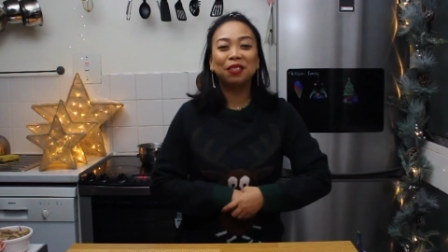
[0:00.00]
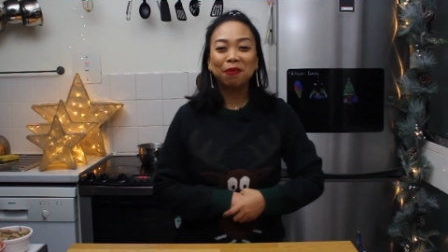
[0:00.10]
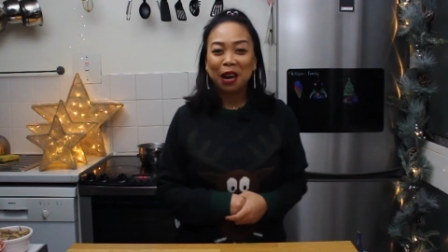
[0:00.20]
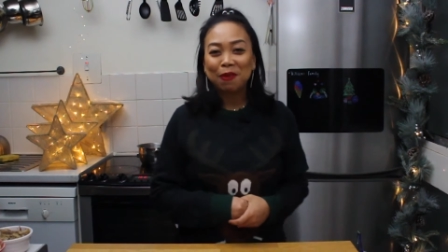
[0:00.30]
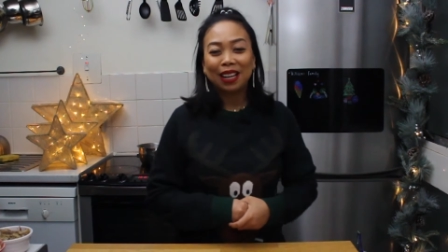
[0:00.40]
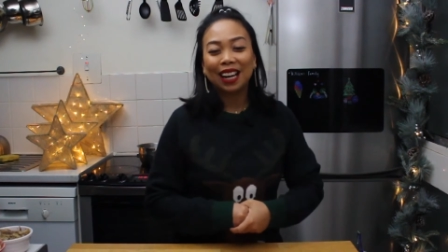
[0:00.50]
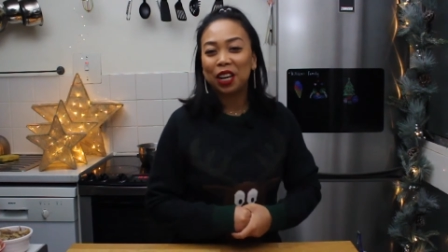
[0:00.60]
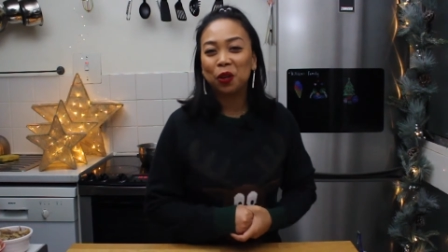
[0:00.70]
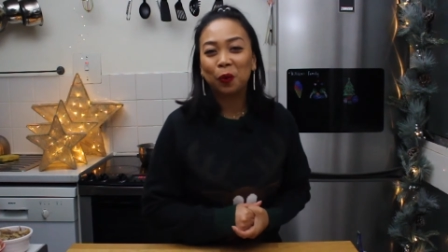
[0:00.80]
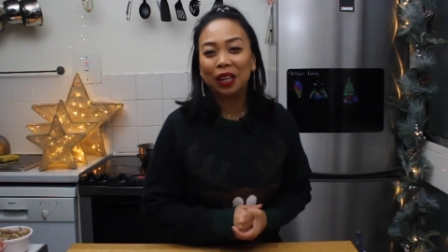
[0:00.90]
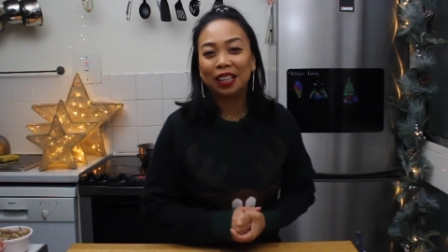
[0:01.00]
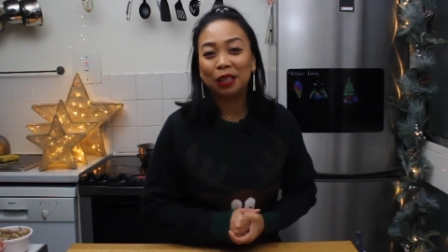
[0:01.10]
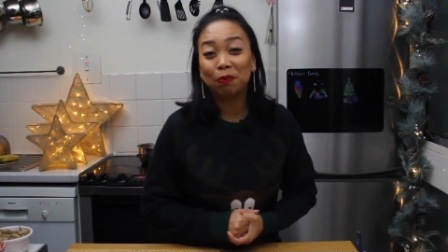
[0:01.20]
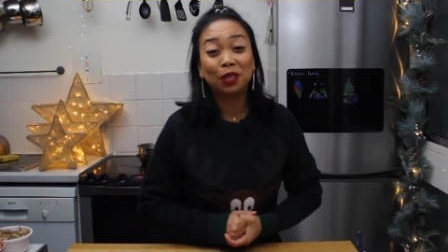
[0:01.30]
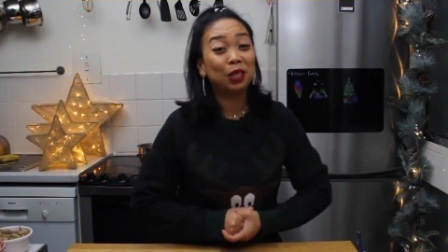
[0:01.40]
May Magnayu
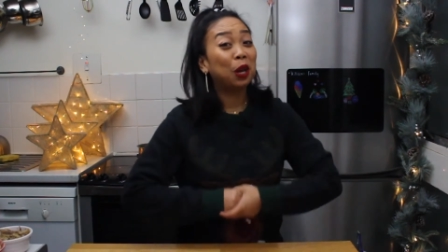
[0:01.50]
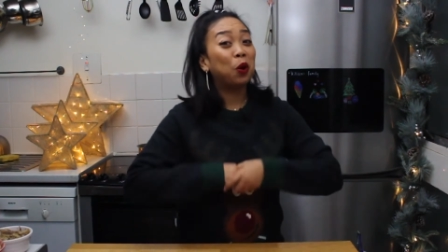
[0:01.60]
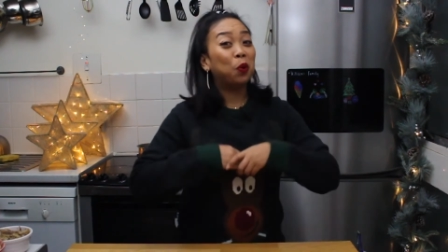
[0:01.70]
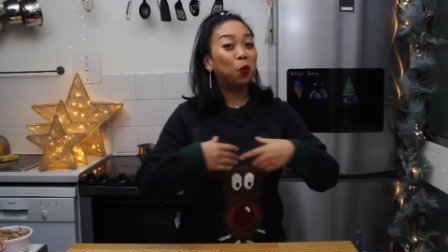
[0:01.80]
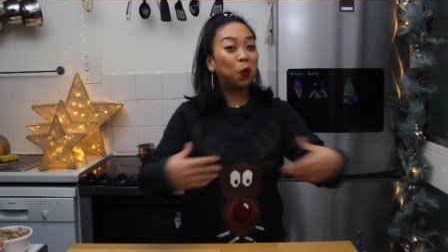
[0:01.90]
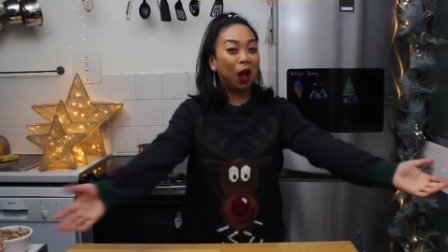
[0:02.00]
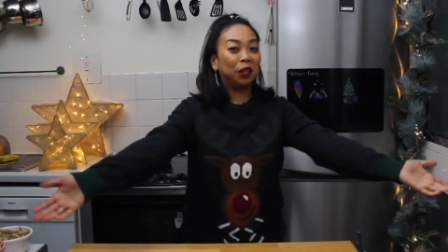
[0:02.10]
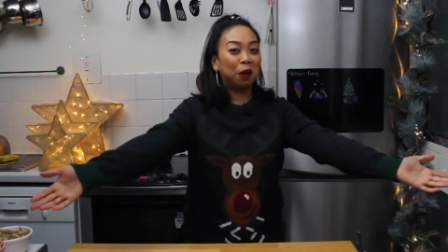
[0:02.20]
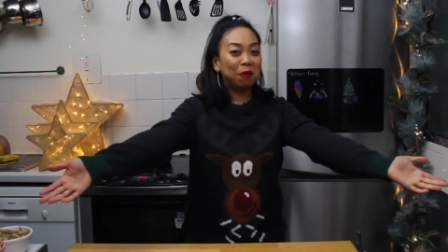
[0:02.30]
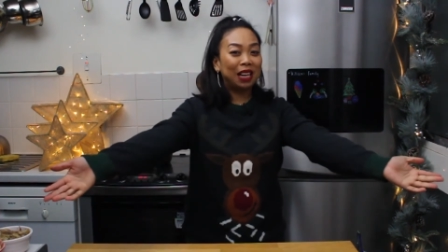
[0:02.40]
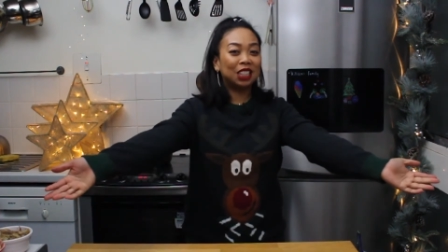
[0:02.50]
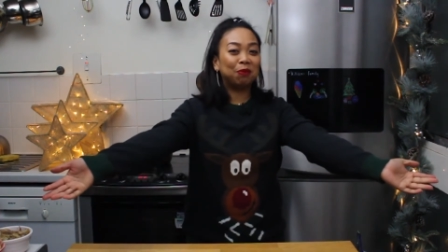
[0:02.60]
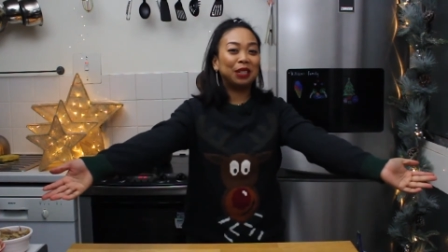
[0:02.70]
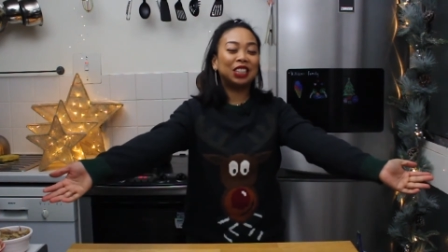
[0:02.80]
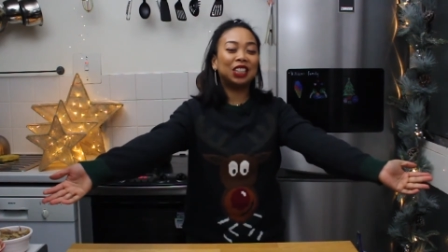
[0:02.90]
Williams. Welcome back to
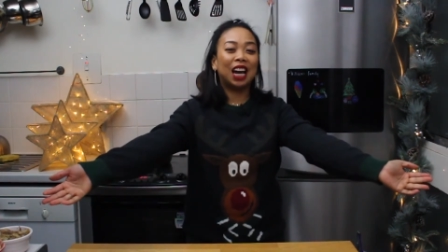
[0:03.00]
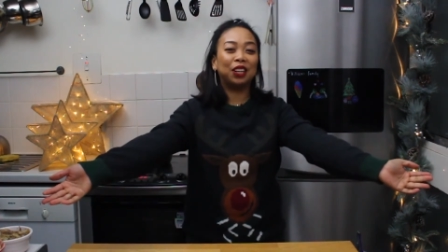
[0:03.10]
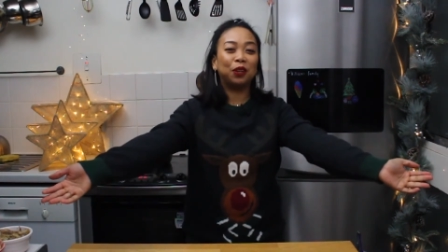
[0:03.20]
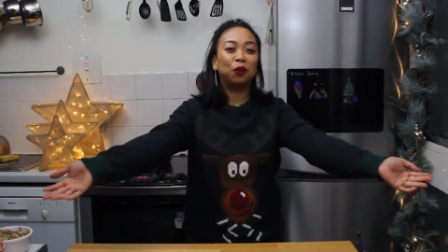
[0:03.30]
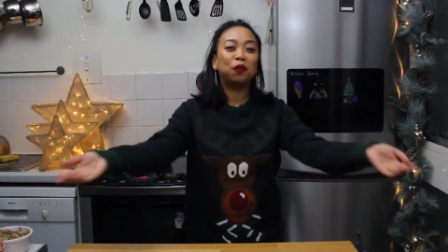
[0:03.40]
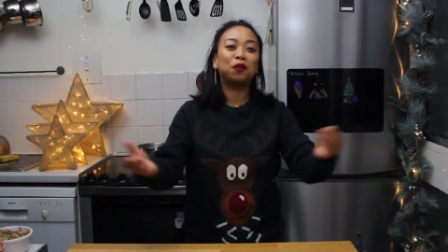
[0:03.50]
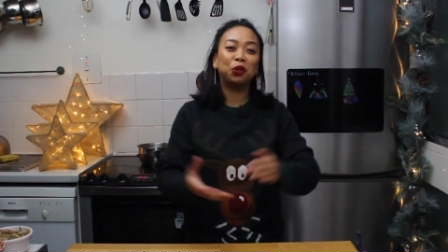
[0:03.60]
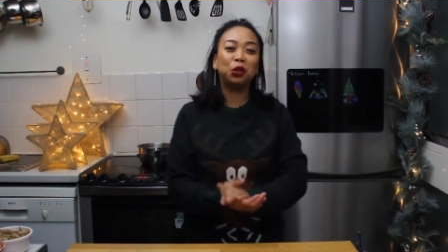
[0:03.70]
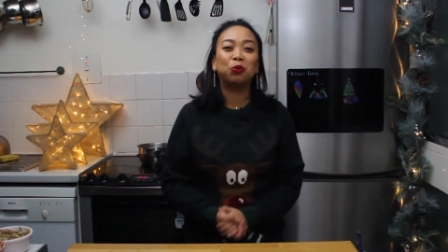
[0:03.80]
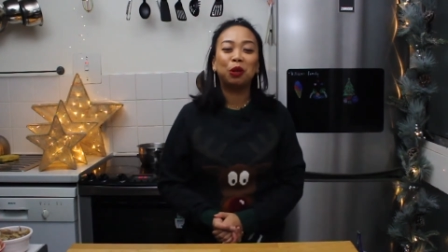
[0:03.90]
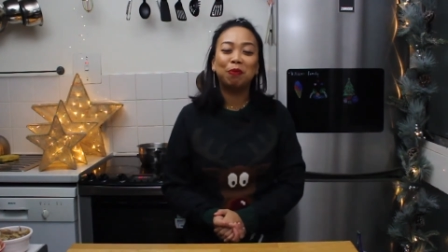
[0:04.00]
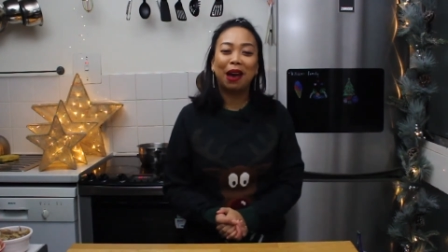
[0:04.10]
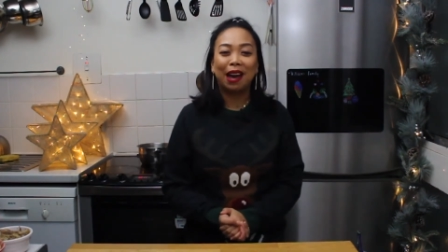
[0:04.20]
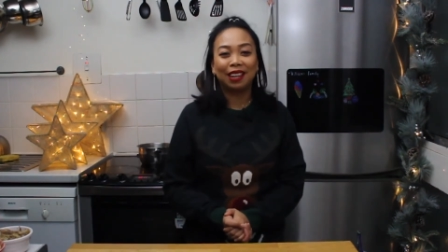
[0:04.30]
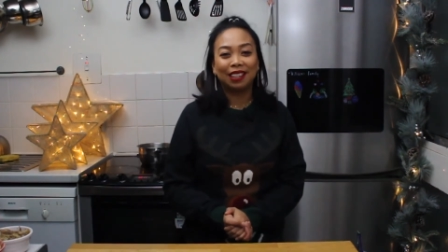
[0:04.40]
my channel, Food with
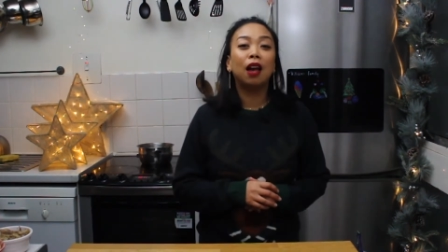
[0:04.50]
May.